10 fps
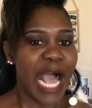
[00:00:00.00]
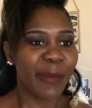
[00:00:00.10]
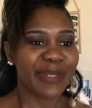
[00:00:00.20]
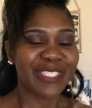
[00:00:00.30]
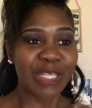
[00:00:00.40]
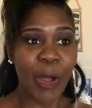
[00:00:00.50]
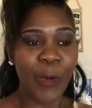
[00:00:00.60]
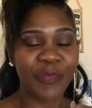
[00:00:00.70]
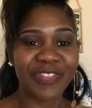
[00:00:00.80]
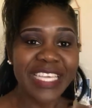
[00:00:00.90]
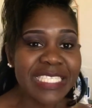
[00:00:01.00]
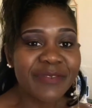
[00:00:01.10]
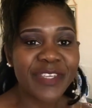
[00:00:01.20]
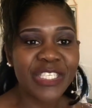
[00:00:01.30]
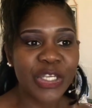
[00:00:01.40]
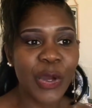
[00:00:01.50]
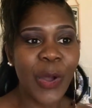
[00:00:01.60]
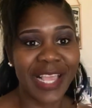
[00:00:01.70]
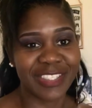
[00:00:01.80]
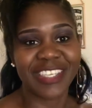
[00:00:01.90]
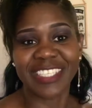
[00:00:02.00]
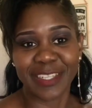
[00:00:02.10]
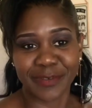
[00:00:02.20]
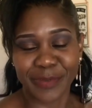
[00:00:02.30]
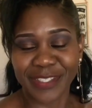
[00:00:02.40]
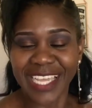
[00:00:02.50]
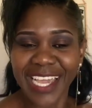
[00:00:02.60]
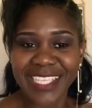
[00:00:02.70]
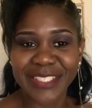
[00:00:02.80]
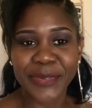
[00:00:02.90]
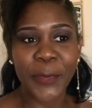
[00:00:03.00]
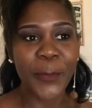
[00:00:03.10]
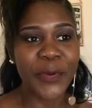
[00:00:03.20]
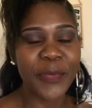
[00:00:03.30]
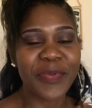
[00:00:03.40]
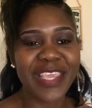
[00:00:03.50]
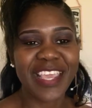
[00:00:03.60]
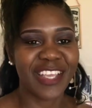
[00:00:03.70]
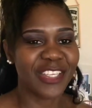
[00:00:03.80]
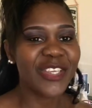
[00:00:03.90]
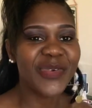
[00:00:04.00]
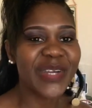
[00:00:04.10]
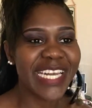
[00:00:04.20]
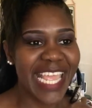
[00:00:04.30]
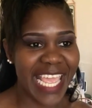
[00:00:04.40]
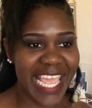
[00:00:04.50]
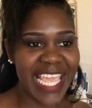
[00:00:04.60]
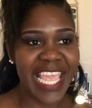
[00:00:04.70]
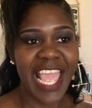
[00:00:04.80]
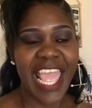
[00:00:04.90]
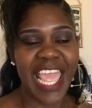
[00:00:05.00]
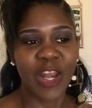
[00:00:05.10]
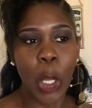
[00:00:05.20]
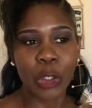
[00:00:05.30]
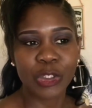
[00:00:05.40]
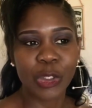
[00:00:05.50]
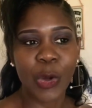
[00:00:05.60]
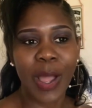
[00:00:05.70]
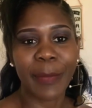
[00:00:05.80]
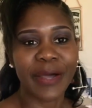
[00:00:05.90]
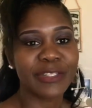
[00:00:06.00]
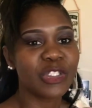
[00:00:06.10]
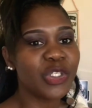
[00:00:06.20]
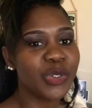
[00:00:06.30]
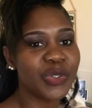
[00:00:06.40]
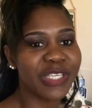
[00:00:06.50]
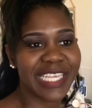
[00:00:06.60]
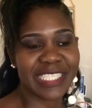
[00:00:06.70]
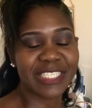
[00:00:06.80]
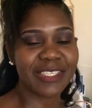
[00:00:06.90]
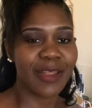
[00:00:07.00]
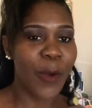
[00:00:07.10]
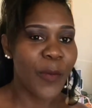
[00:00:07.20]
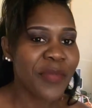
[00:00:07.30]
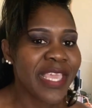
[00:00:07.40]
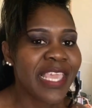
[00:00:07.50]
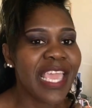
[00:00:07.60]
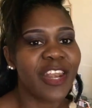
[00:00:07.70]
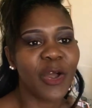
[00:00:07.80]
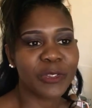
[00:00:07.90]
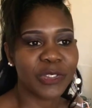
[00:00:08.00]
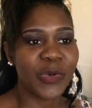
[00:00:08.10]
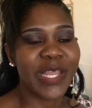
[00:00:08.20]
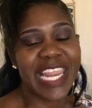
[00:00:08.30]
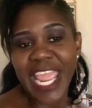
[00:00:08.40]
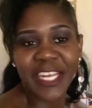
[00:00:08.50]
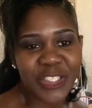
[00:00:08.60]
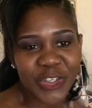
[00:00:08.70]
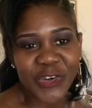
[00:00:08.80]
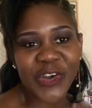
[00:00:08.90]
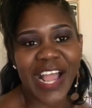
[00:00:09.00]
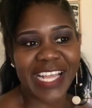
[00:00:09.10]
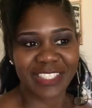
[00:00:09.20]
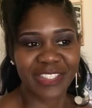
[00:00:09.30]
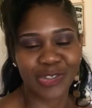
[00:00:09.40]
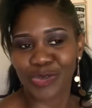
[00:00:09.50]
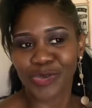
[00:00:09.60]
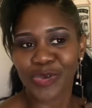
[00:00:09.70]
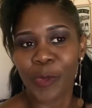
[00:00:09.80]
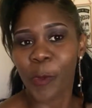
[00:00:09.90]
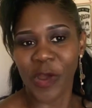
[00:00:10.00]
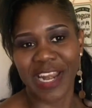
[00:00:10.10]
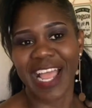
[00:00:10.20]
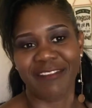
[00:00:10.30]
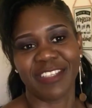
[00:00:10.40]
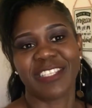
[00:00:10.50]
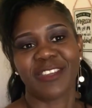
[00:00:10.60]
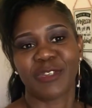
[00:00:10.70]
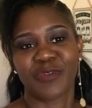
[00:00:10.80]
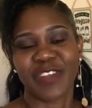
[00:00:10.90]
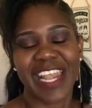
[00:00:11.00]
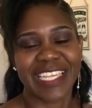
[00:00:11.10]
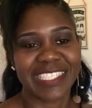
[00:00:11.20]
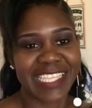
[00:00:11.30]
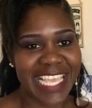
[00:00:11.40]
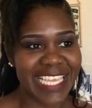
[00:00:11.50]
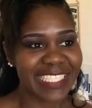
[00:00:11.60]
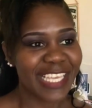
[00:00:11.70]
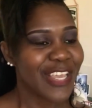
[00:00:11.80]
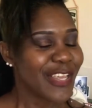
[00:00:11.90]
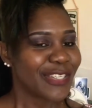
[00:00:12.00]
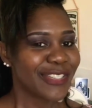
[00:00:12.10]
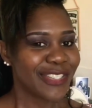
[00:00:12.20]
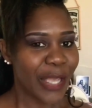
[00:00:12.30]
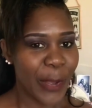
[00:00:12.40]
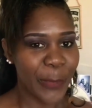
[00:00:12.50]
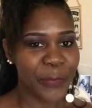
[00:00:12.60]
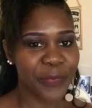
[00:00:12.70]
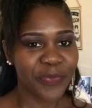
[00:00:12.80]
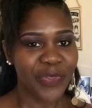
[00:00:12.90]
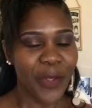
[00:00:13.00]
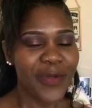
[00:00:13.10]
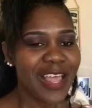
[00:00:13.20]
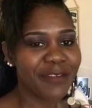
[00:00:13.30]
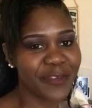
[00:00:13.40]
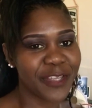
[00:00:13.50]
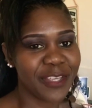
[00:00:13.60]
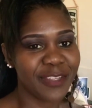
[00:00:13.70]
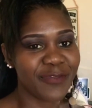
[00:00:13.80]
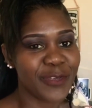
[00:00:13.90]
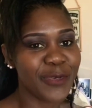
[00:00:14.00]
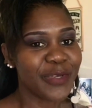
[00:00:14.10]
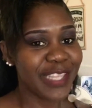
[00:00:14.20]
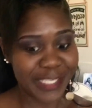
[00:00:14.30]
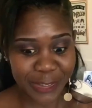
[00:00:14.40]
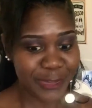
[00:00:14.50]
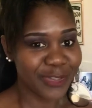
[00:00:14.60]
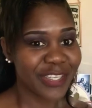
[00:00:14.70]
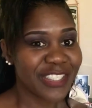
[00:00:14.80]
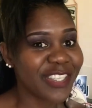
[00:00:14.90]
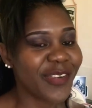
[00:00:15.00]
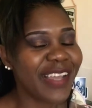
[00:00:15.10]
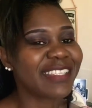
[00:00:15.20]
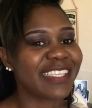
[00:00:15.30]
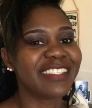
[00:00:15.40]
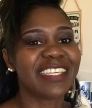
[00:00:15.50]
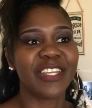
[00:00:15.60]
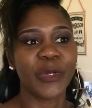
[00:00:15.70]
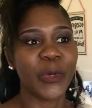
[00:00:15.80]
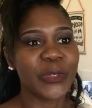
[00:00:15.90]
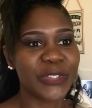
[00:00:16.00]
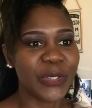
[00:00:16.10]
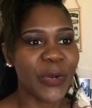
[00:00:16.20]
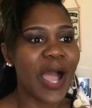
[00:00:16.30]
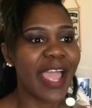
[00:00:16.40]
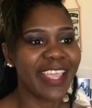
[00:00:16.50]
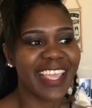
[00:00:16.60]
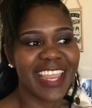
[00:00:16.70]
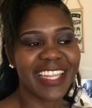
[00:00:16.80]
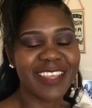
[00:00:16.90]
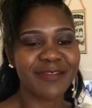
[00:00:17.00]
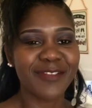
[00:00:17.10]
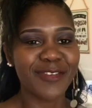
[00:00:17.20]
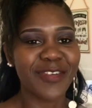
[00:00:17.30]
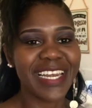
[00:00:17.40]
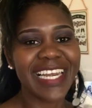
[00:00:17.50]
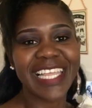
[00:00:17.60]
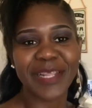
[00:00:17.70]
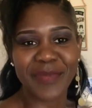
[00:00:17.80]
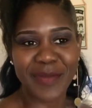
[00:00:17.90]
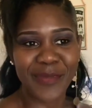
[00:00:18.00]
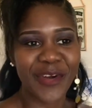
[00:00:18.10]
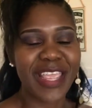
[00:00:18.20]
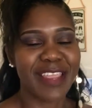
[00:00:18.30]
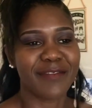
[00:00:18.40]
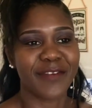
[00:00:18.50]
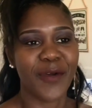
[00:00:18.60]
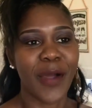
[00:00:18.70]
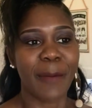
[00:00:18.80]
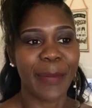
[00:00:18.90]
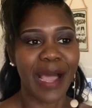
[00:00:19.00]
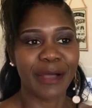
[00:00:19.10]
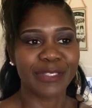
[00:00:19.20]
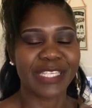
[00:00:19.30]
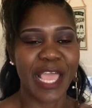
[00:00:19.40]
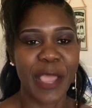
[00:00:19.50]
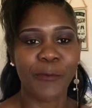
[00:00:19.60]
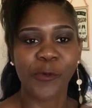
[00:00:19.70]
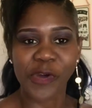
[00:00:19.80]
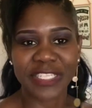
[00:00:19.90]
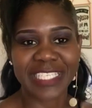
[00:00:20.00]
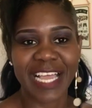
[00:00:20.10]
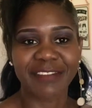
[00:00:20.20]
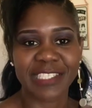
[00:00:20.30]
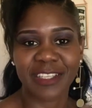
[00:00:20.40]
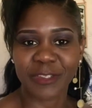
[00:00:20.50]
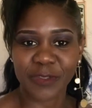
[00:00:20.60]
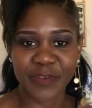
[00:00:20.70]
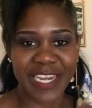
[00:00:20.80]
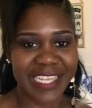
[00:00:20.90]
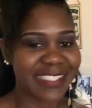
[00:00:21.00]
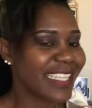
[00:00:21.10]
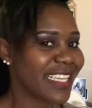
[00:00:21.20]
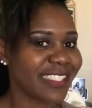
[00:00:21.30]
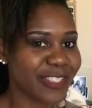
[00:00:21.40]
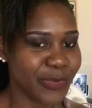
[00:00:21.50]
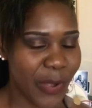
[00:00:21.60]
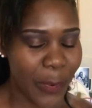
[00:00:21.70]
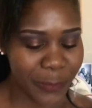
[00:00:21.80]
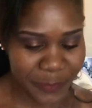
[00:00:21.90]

So this video, as you can tell from the title, will be a Q&A and also about you getting to know me and also an intro as to what Avas Luxury for Less is. So without further ado, let's go straight to the questions, and then also I can give you a little bit more info about what Avas Luxury for Less is as well.